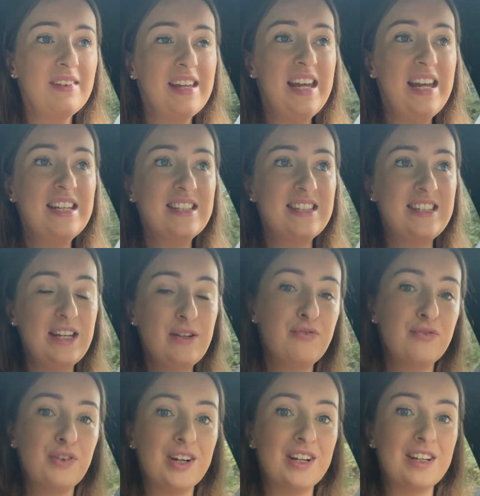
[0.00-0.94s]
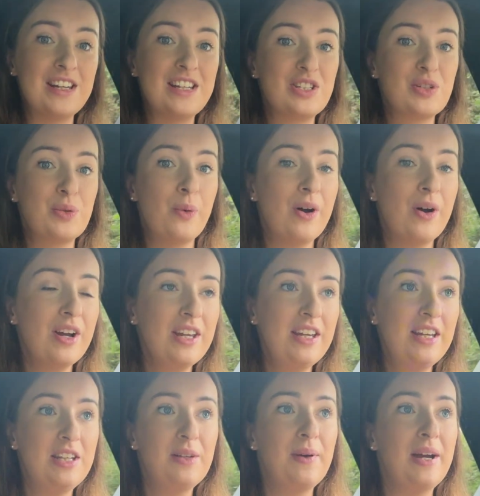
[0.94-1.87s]
It's different, it's
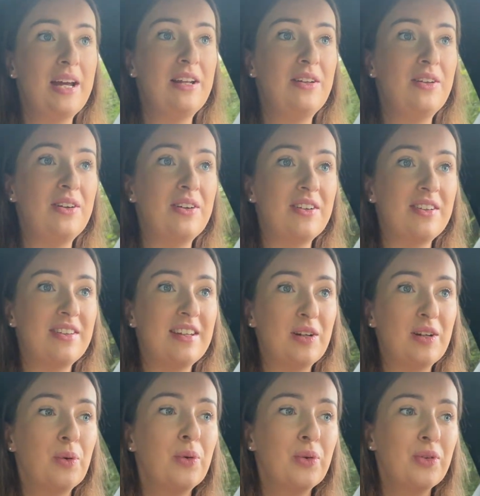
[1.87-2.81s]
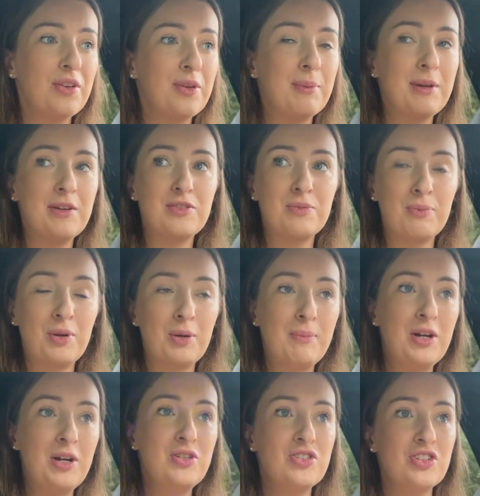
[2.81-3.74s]
quirky in the way it looks, it causes a bit of
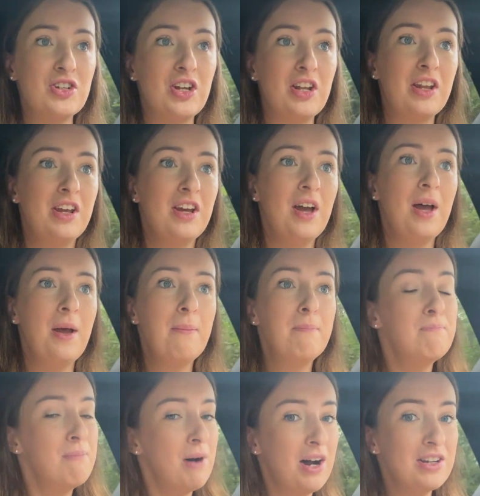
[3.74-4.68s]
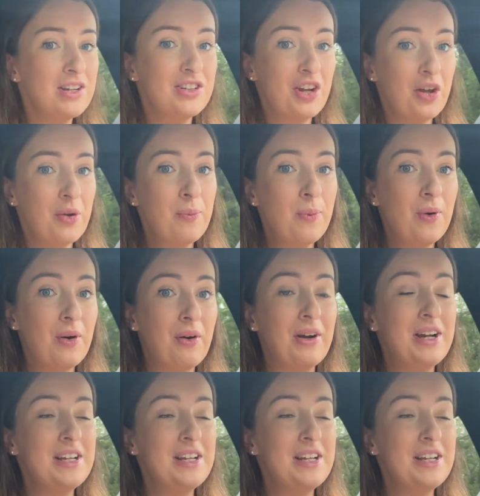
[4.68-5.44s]
commotion, but you know what?